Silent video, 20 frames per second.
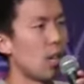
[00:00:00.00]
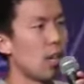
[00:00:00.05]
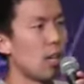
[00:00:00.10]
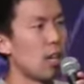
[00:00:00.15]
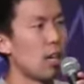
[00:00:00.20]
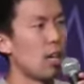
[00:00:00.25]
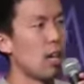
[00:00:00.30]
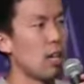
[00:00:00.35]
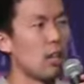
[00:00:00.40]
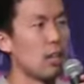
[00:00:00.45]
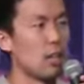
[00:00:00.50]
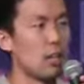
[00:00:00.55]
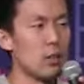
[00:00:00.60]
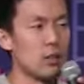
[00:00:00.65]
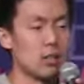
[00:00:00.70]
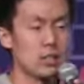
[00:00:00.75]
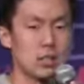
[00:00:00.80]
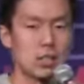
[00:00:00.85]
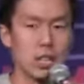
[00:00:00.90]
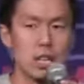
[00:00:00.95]
I don't know,
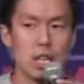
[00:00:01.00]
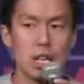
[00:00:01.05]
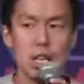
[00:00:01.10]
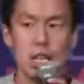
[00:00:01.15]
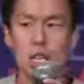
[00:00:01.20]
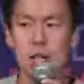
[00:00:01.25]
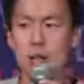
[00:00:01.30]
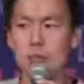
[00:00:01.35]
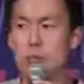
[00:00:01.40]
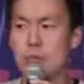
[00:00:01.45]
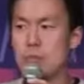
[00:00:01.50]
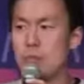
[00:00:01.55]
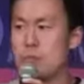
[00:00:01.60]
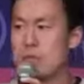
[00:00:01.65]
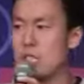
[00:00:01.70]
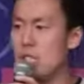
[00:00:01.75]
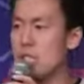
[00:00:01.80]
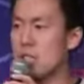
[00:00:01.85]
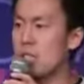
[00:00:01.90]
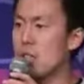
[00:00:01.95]
it's
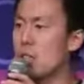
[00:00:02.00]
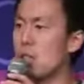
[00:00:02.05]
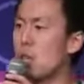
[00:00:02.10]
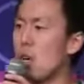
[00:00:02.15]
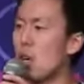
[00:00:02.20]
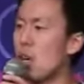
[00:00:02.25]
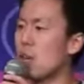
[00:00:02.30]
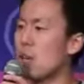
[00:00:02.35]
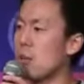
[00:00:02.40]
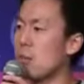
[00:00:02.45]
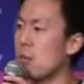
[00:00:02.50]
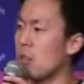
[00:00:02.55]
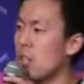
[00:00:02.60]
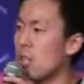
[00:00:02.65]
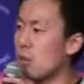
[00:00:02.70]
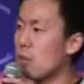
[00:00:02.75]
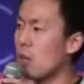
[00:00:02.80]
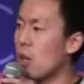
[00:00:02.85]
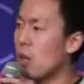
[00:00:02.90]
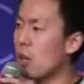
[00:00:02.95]
being in New York and
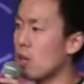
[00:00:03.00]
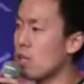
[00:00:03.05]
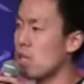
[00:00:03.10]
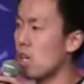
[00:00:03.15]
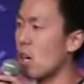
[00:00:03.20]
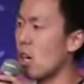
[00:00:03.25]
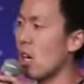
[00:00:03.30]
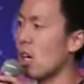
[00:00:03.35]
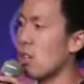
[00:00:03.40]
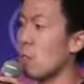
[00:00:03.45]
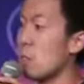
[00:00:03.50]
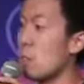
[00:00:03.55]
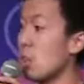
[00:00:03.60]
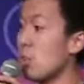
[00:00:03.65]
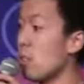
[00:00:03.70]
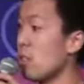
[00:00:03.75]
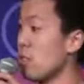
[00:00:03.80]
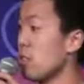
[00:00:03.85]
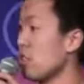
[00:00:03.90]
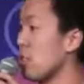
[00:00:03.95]
being broke is hard.
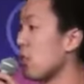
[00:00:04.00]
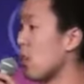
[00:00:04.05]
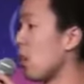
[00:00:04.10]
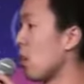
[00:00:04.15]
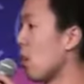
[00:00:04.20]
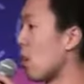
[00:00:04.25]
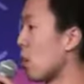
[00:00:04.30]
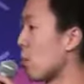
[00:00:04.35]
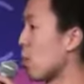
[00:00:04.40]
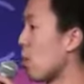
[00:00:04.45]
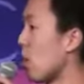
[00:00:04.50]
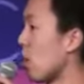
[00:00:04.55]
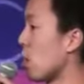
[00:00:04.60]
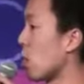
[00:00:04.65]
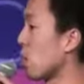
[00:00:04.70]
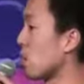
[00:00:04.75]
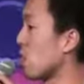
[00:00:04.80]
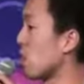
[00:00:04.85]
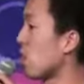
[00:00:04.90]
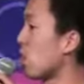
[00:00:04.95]
Moving to New York
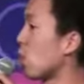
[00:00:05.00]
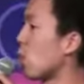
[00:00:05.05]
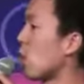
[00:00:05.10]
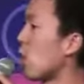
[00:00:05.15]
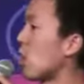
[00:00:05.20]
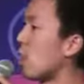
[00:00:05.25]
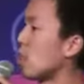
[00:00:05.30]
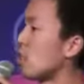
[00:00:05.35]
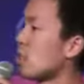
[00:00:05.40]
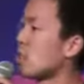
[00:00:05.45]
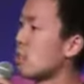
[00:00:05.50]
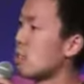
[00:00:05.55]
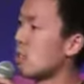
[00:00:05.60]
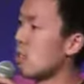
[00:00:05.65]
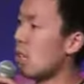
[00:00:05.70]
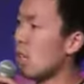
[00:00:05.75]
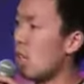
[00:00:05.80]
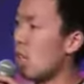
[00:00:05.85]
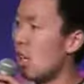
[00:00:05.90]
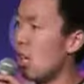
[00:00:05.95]
broke was even
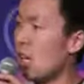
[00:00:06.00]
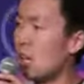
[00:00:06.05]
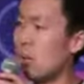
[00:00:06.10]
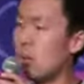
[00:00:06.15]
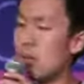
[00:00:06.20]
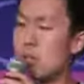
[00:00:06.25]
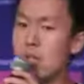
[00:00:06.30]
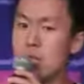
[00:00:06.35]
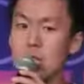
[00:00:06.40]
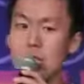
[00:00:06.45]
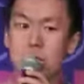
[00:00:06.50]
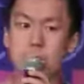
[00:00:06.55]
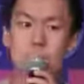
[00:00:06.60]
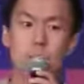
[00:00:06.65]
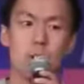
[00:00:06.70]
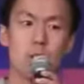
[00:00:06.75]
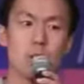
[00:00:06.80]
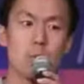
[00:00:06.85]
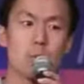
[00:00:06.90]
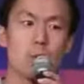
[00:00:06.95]
worse. I remember looking
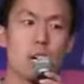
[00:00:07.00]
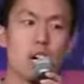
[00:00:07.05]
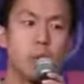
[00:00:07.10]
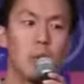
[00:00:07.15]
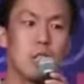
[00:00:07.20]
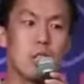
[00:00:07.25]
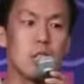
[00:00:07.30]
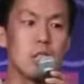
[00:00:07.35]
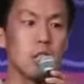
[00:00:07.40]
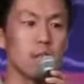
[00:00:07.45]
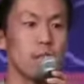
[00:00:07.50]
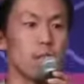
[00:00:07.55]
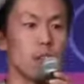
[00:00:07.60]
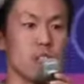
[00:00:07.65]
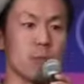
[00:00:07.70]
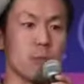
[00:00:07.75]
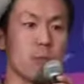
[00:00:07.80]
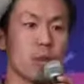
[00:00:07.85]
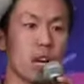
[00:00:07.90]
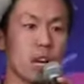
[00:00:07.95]
for an apartment. Looking for
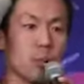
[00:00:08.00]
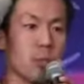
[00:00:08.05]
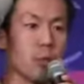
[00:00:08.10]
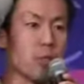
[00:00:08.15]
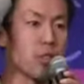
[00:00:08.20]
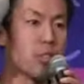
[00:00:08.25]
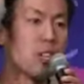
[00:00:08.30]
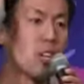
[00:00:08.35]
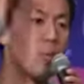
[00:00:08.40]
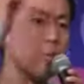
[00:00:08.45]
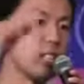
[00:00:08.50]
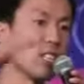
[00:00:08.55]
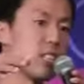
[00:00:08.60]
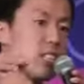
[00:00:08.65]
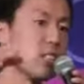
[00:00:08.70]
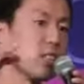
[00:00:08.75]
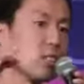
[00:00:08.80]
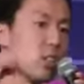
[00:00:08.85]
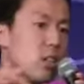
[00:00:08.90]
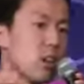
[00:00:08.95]
an apartment with no money
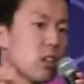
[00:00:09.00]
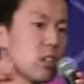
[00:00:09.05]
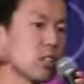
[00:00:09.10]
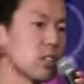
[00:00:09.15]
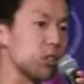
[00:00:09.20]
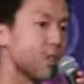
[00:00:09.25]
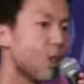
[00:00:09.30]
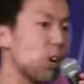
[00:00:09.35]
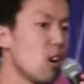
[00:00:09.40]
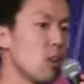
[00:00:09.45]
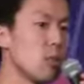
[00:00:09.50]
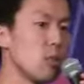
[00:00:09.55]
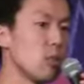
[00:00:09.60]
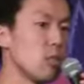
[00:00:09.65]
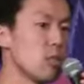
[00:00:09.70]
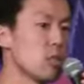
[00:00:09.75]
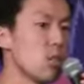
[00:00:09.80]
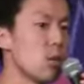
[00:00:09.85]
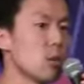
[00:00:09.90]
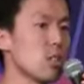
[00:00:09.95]
in New York is horrible,
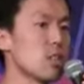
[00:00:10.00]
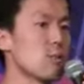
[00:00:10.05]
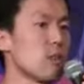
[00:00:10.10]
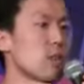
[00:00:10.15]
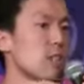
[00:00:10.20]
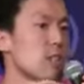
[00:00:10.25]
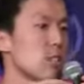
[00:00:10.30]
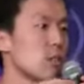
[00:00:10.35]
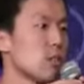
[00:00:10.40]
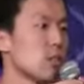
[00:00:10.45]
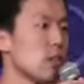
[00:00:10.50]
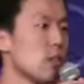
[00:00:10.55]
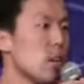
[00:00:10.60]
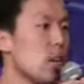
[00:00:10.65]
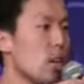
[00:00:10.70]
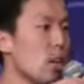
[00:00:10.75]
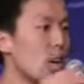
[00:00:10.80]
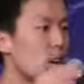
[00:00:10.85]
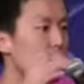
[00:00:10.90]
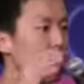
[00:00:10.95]
it's so expensive.
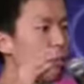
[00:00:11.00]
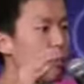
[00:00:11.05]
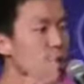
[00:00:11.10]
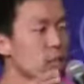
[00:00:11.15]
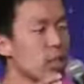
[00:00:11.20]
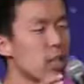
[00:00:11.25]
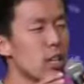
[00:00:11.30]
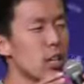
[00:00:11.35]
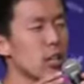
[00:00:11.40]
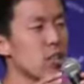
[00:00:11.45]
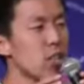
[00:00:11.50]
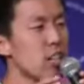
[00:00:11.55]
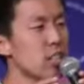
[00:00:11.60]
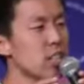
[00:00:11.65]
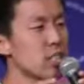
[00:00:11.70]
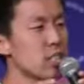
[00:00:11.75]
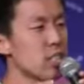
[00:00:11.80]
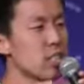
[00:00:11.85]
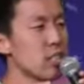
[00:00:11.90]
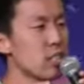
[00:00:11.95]
I remember being on
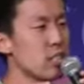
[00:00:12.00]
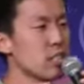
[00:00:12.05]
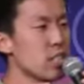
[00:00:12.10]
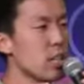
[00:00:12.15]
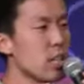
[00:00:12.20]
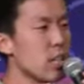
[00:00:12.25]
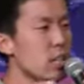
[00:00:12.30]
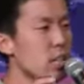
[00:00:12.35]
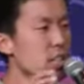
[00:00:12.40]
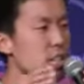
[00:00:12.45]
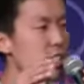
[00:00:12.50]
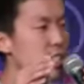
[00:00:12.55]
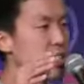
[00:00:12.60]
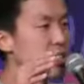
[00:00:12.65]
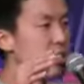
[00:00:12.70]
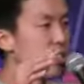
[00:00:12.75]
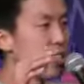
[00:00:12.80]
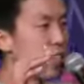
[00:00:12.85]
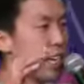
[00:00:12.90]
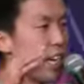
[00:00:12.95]
Craigslist and
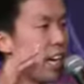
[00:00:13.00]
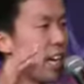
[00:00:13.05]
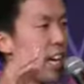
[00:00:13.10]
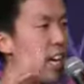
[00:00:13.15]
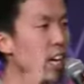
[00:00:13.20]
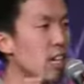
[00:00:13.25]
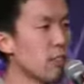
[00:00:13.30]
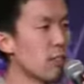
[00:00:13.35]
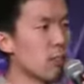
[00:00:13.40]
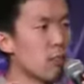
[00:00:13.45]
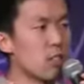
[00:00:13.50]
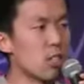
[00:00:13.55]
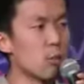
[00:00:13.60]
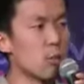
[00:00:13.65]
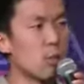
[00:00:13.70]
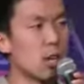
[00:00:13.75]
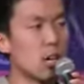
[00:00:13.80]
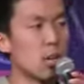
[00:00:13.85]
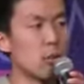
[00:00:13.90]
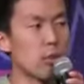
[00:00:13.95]
seeing an ad for an
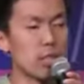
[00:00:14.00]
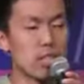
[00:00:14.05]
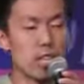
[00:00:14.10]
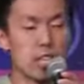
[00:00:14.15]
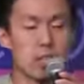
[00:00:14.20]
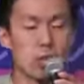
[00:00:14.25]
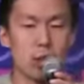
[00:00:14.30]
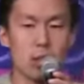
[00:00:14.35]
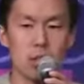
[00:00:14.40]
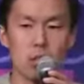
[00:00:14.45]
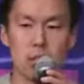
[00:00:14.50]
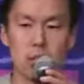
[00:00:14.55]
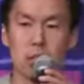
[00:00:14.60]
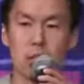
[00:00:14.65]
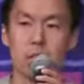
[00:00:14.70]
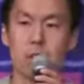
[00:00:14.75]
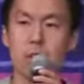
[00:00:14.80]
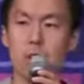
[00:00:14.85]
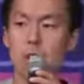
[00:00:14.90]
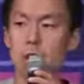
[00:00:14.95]
apartment that I knew I
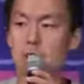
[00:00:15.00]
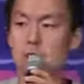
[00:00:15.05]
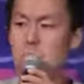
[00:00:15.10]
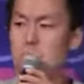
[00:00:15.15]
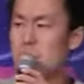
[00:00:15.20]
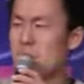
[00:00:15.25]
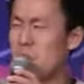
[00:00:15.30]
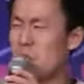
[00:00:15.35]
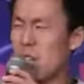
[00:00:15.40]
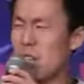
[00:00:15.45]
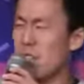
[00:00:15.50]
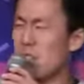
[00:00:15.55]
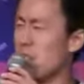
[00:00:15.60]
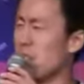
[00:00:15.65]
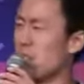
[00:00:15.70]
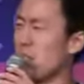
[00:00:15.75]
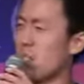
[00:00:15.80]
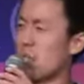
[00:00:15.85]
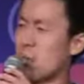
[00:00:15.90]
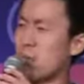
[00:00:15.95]
couldn't afford before I even
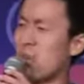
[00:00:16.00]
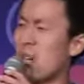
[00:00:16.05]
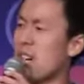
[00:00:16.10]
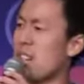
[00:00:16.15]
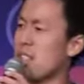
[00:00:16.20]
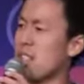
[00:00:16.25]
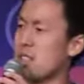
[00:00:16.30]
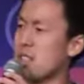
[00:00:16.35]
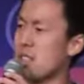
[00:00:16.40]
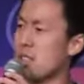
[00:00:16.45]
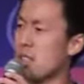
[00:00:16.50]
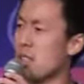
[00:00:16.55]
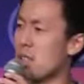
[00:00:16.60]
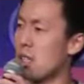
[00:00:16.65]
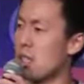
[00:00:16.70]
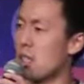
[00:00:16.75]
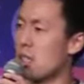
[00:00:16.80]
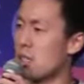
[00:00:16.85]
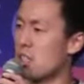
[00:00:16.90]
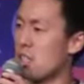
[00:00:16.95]
looked at the price,
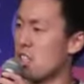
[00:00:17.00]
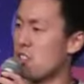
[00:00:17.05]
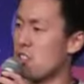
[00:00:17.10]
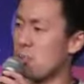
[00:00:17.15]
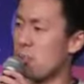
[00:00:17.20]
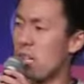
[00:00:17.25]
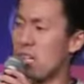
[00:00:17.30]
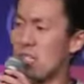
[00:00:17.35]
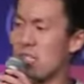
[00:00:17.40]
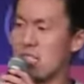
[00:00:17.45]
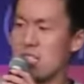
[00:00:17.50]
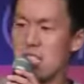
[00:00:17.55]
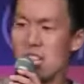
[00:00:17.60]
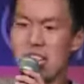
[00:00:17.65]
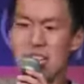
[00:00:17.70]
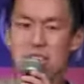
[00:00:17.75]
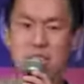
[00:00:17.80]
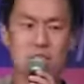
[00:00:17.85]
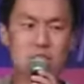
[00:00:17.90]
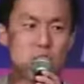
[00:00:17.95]
just from like the
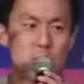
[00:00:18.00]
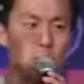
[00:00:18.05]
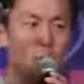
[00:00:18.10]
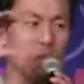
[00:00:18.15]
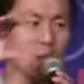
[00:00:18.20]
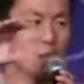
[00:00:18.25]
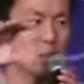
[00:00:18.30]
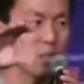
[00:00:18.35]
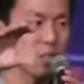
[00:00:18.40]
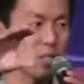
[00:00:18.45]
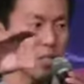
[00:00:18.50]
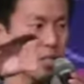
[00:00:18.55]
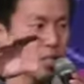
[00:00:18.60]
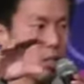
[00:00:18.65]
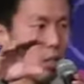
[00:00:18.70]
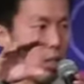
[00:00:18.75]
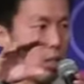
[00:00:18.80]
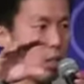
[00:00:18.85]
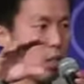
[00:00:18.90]
title of the post.